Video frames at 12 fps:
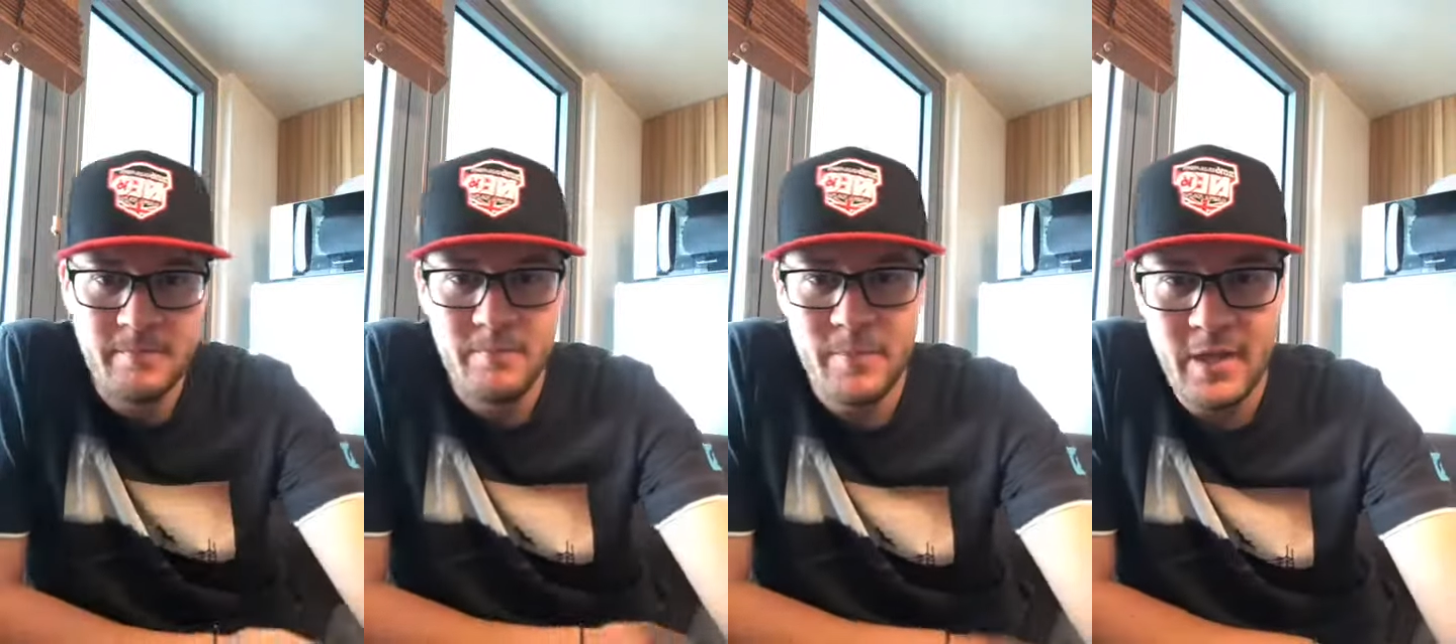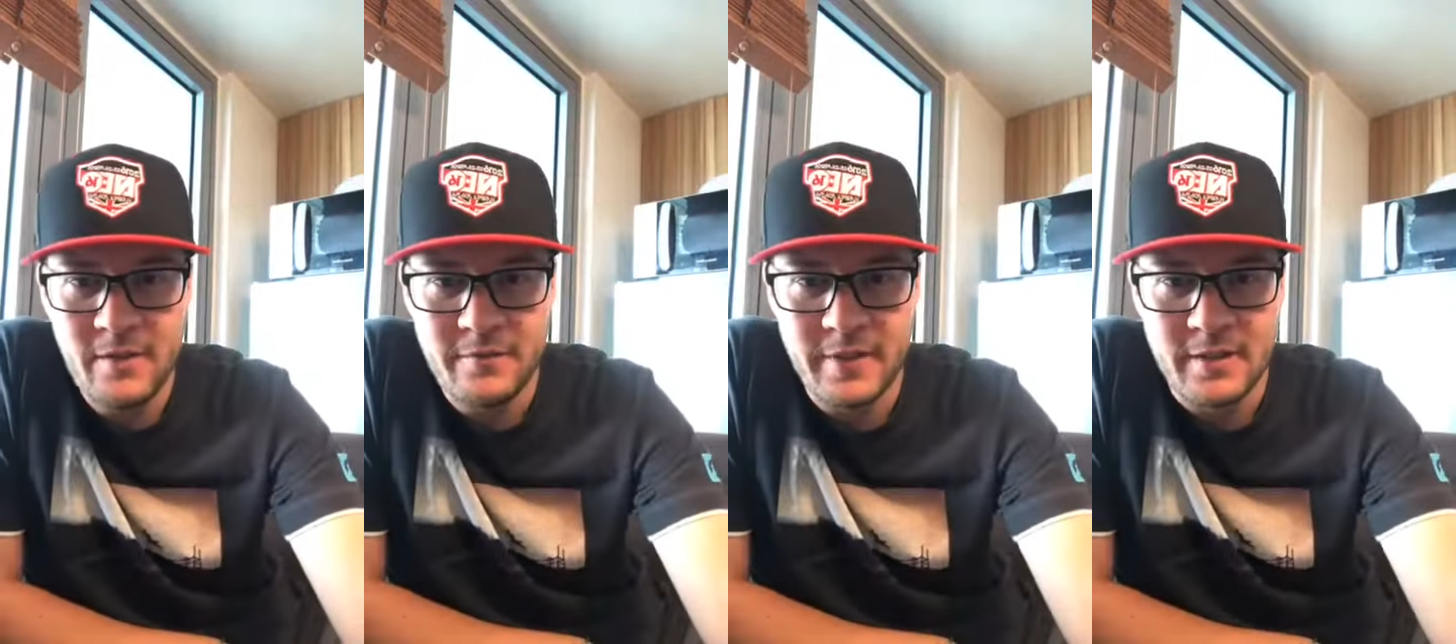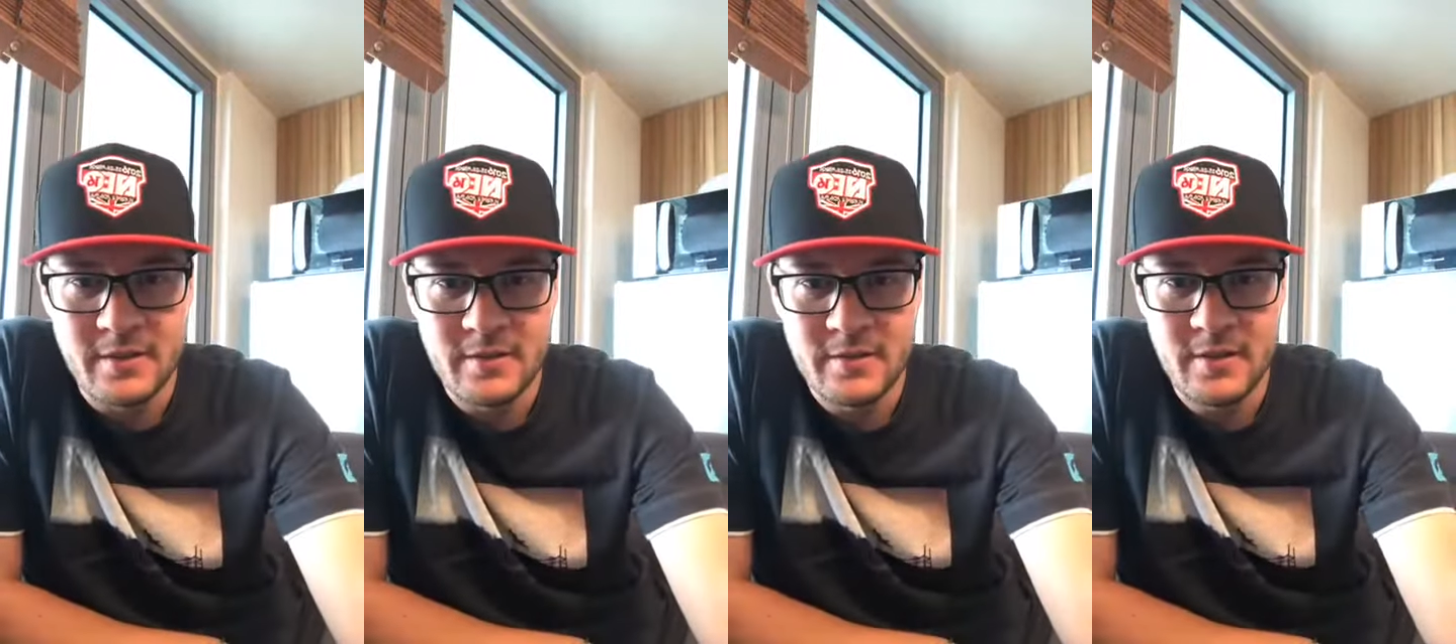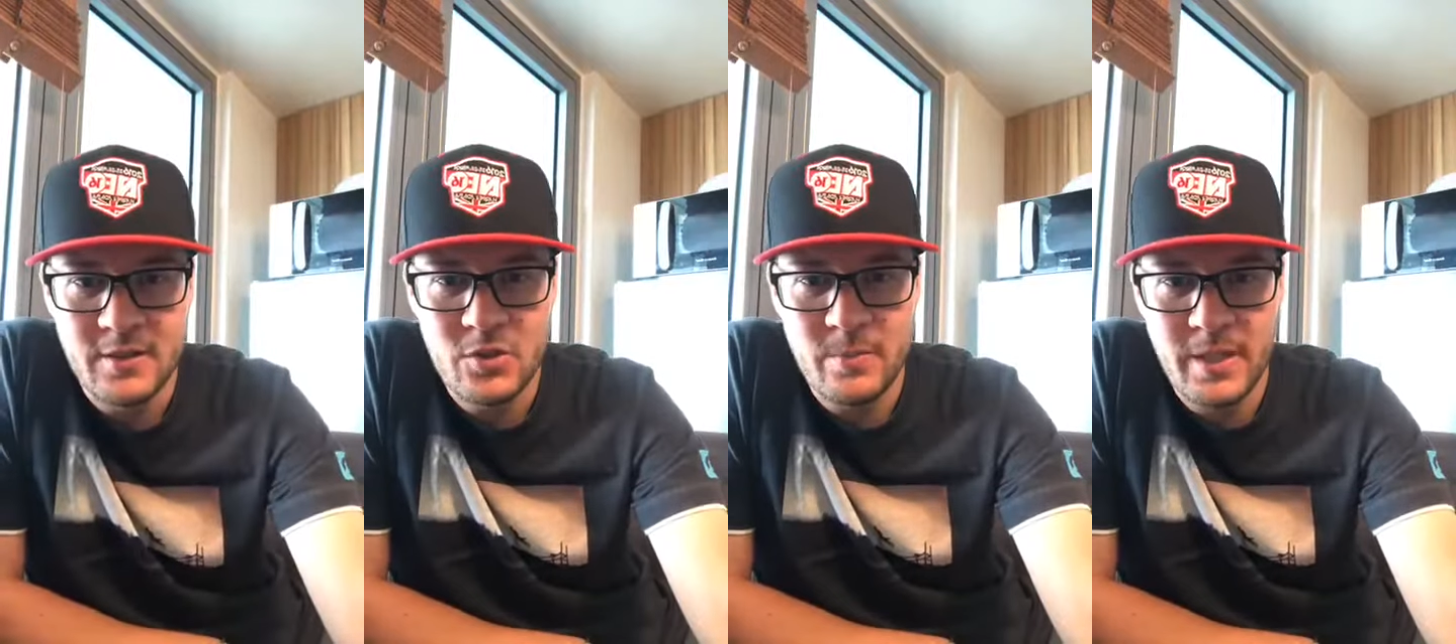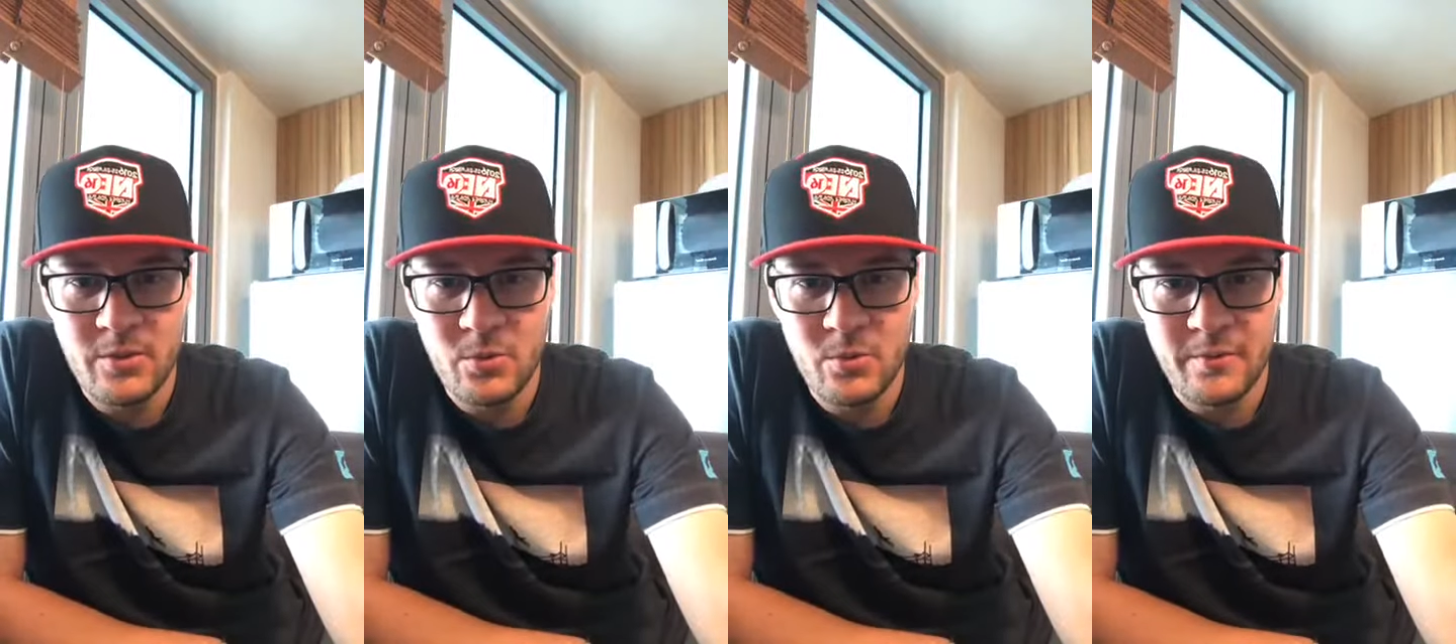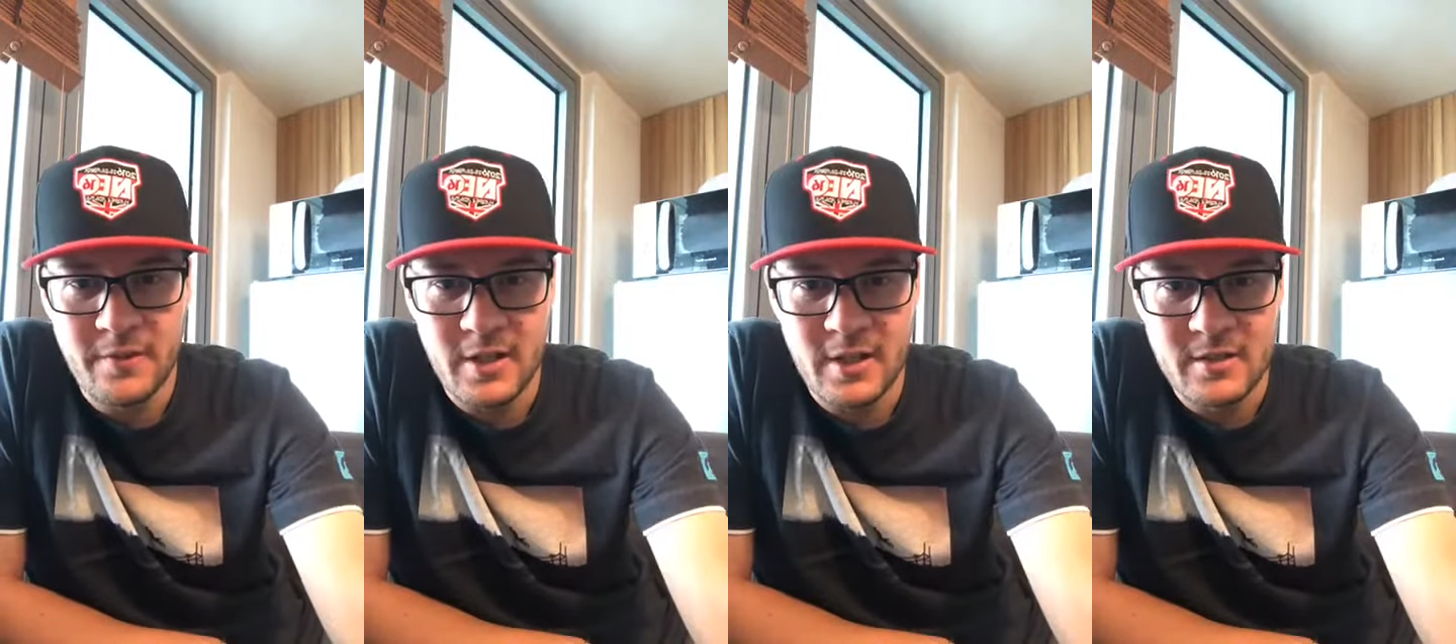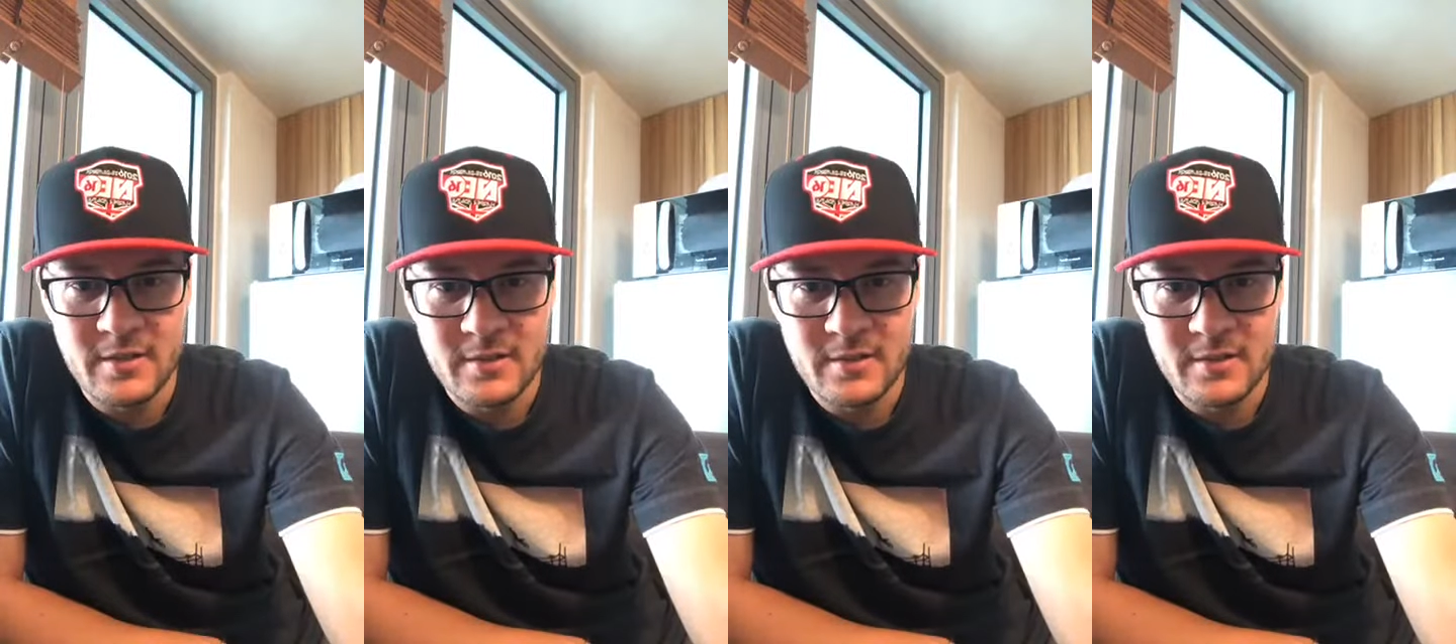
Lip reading: benefit. There should be a rule for that.